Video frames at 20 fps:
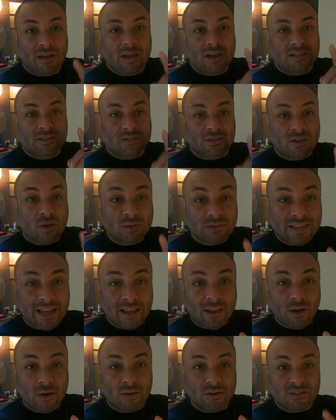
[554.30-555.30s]
So those
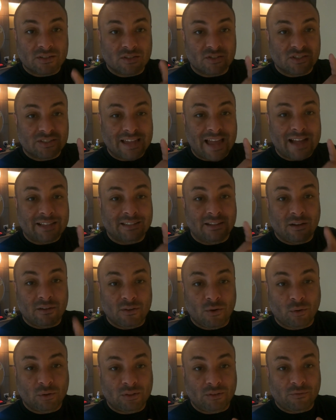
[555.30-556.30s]
hotel owners are just acting on the
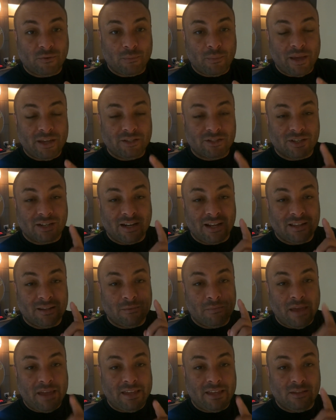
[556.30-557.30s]
old information, and they're
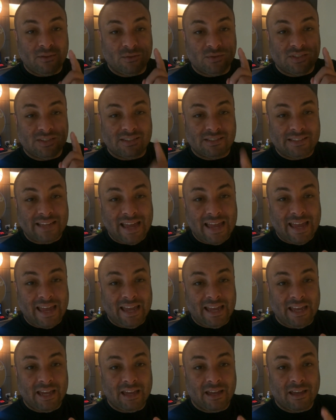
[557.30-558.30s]
making you
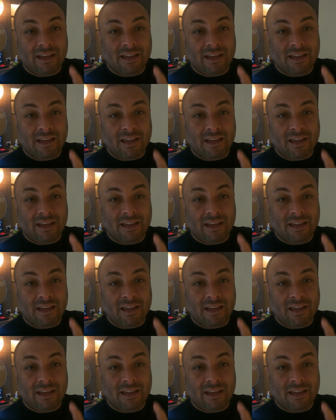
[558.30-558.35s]
stay